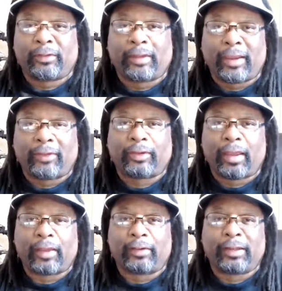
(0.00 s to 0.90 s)
casting
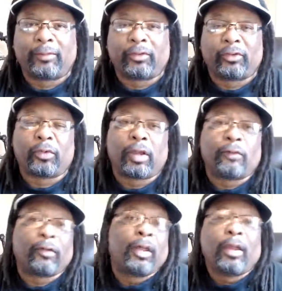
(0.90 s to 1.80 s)
out demons or
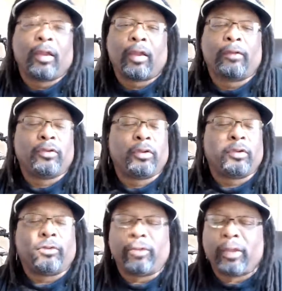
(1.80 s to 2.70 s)
whatever.
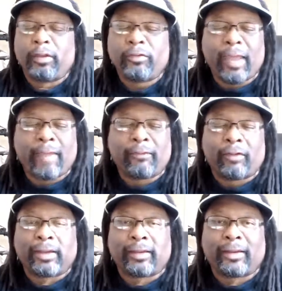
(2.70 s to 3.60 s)
There you have it
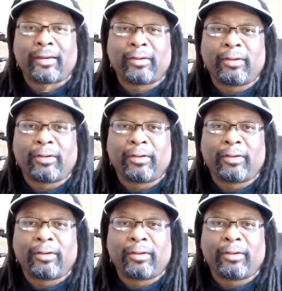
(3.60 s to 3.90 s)
right there.